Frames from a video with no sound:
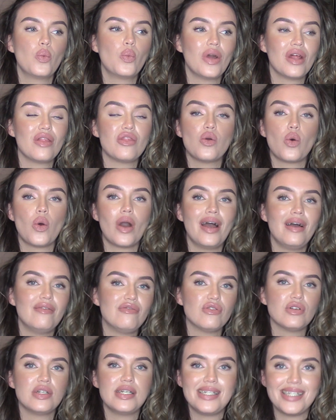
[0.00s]
with your
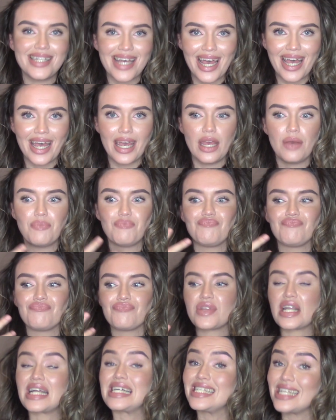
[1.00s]
everyday
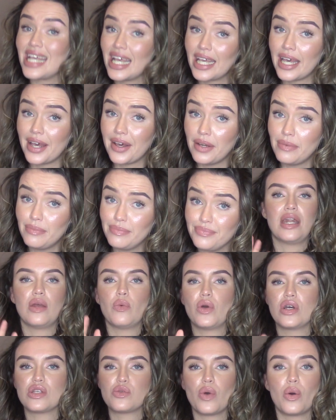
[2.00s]
skincare, and it
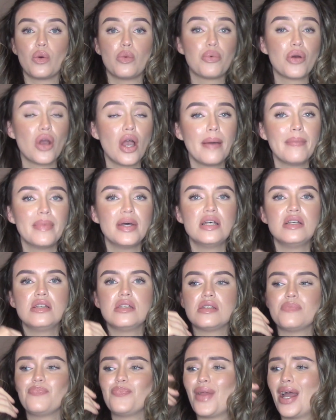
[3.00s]
works well with
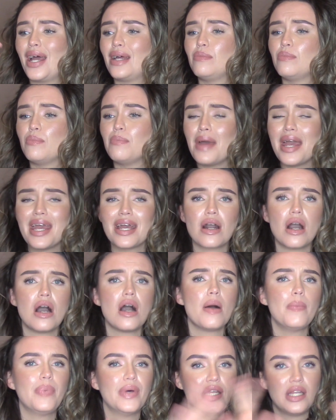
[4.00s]
primers and
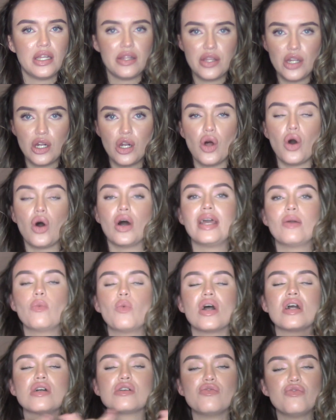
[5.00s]
makeup and the lot. It
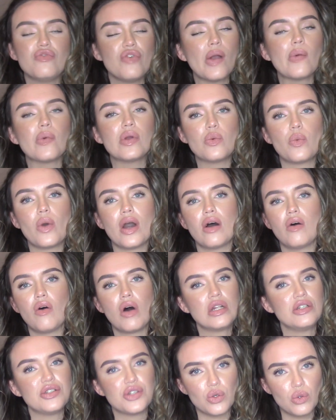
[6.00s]
works very well
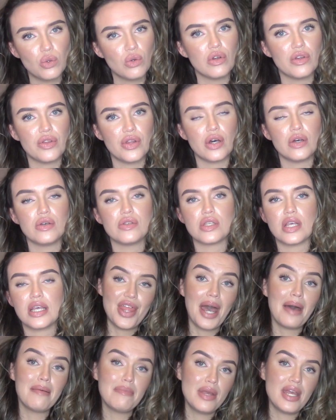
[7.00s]
under all of those.
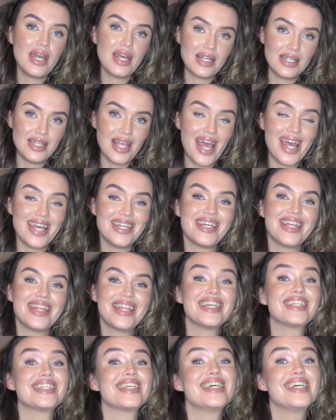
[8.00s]
That being said,
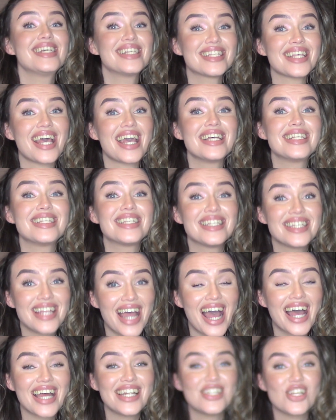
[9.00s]
this is a
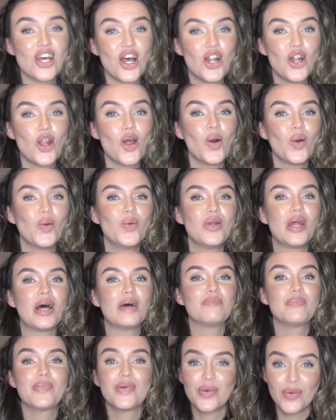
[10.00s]
standalone
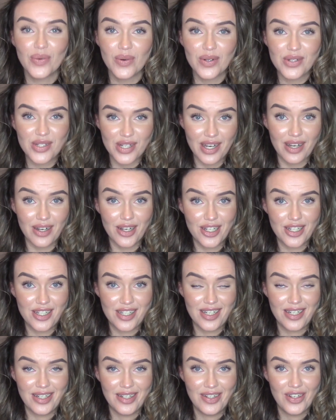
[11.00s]

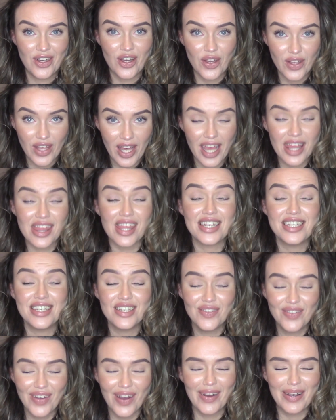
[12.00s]
product, okay? This
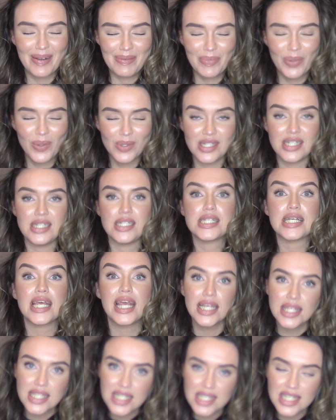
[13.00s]
is very important.
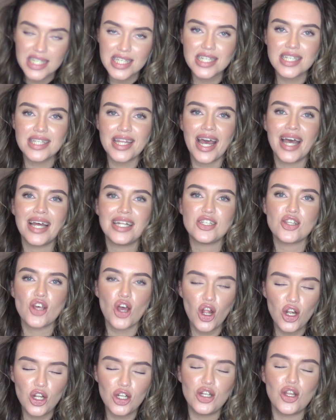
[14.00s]
It is a
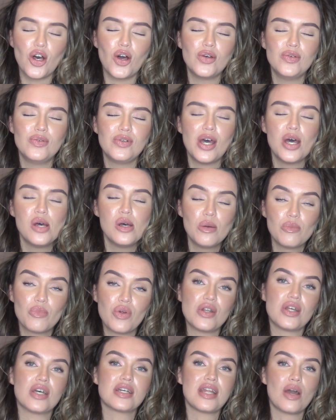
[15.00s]
standalone
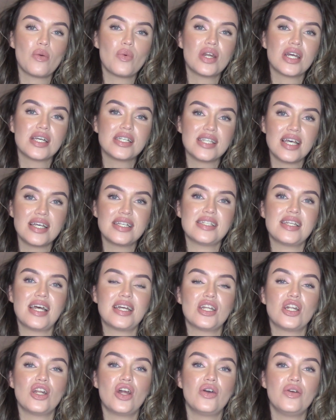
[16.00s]
product. Now when I say
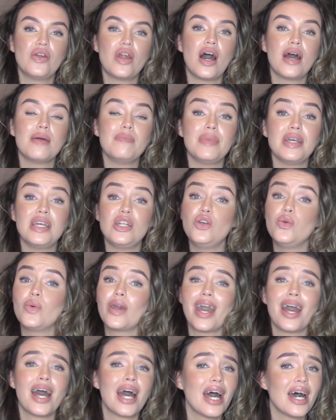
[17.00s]
standalone, I mean you
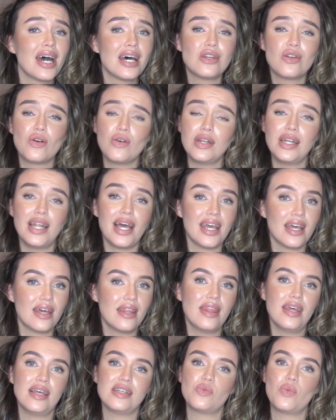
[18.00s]
cannot layer
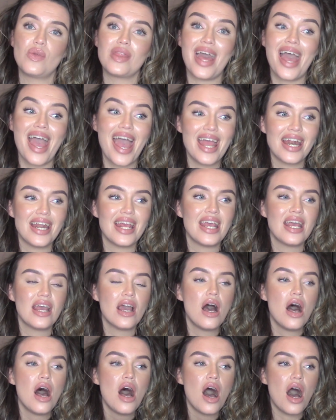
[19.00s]
this with any
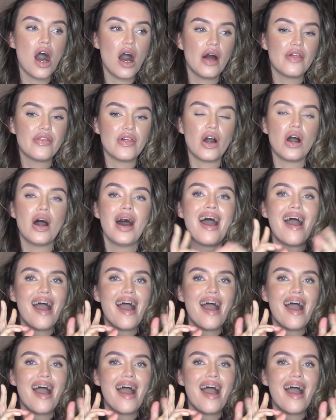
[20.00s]
other